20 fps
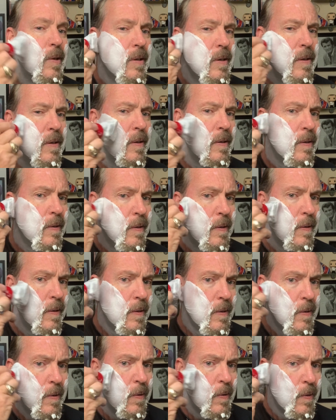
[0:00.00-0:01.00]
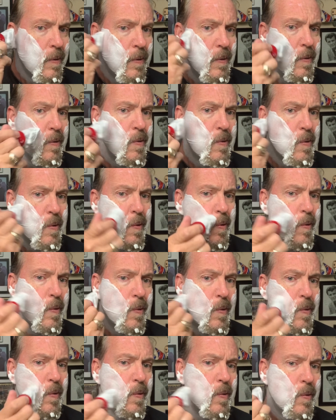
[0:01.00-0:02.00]

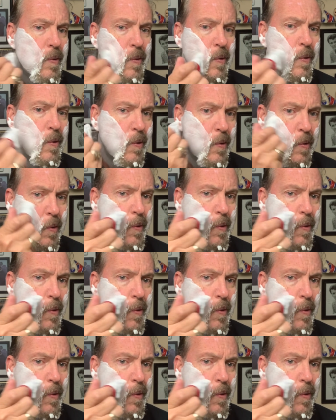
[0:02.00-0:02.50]
Nobody speaks.